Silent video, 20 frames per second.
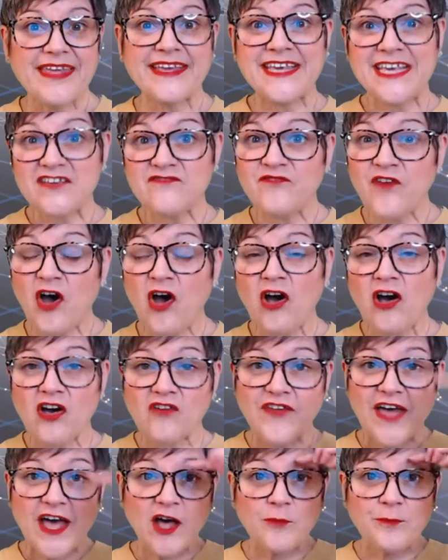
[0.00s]

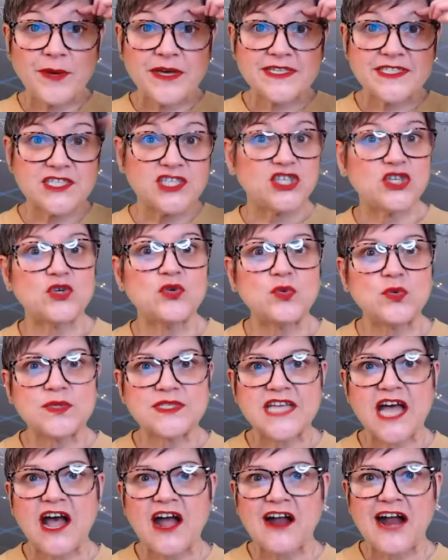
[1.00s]
evolve, help us
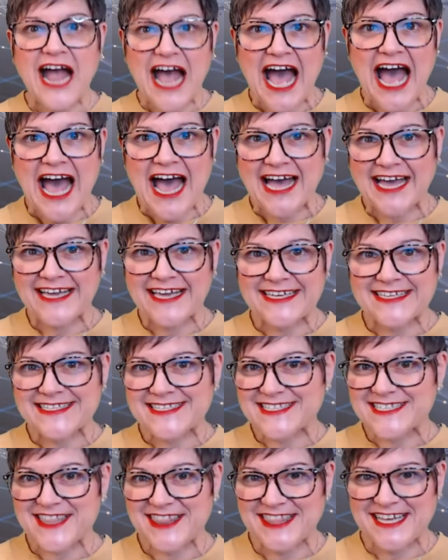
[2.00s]
use our
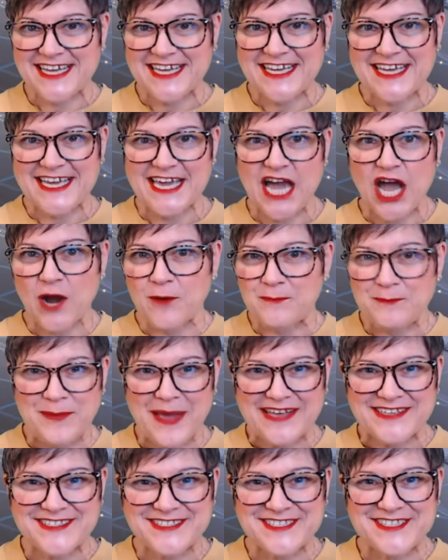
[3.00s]
highest thinking, our
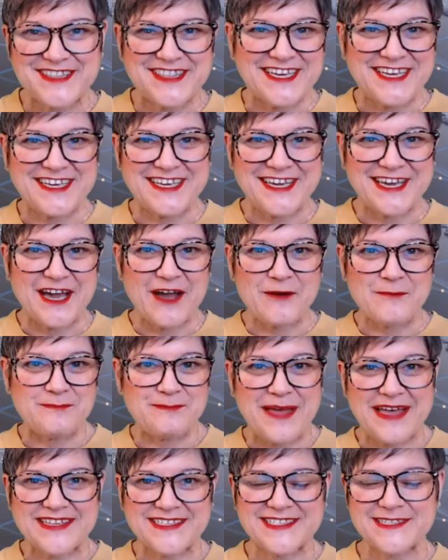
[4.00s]
best thinking, our
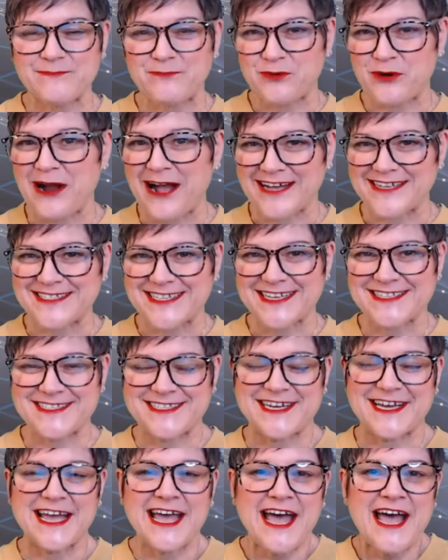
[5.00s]
best
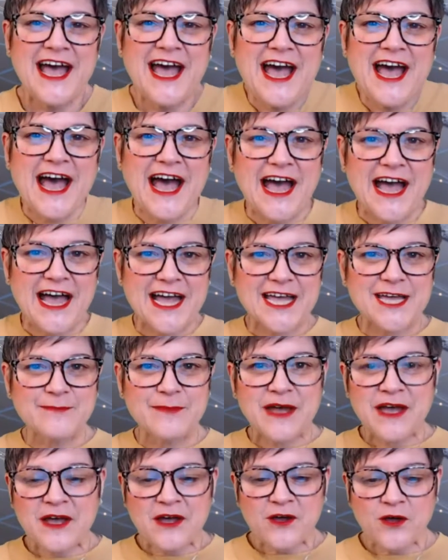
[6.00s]
processing.
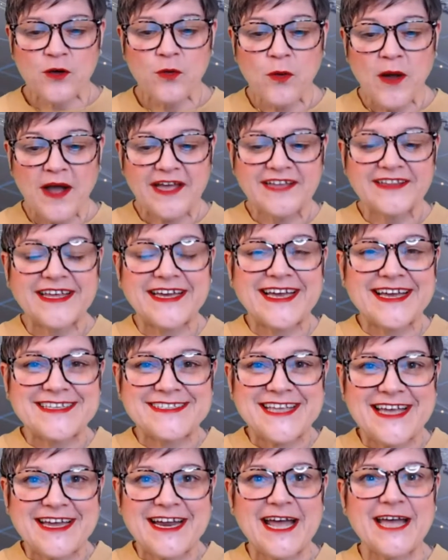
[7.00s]
I'm quite, like I
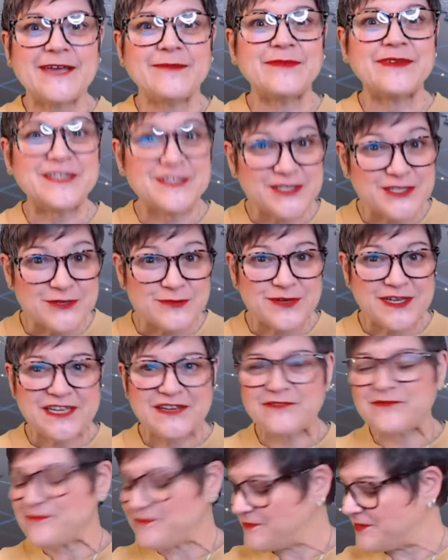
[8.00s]
said, I'm
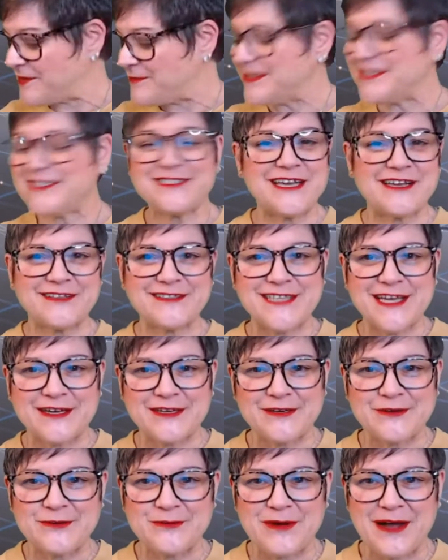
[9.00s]
intuitive. Let me tell
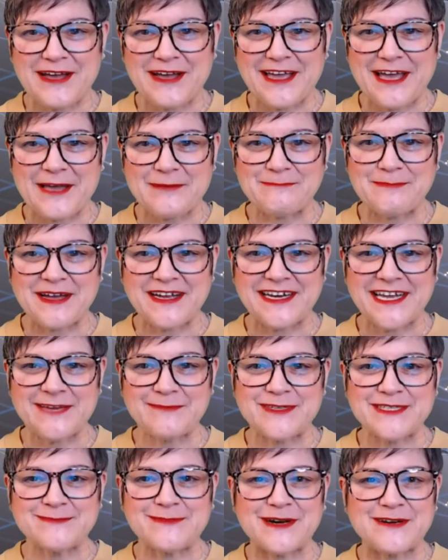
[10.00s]
you who I am. My
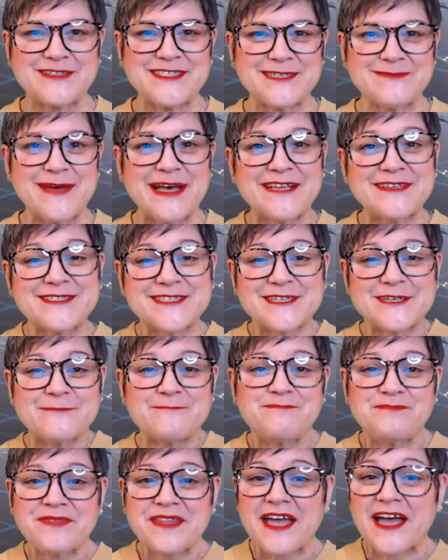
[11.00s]
name is Marci
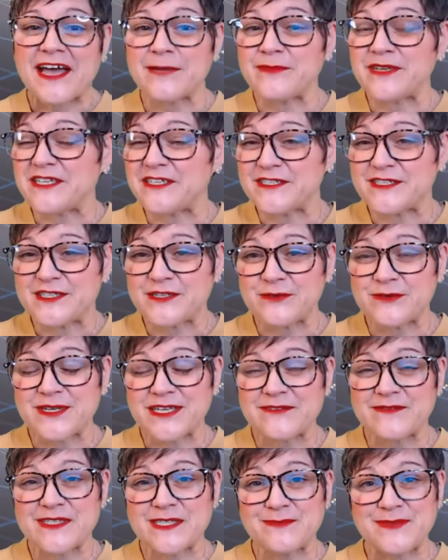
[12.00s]
Melzer. I'm an
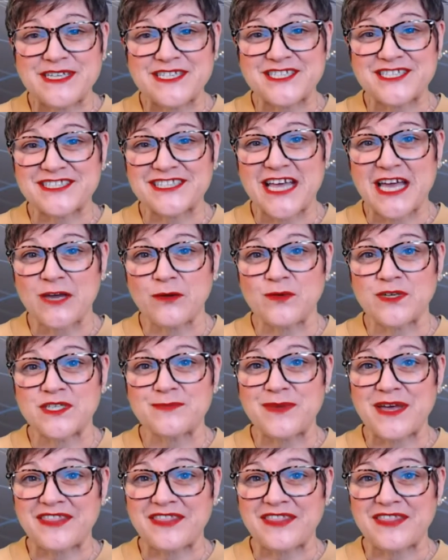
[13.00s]
intuitive speech and language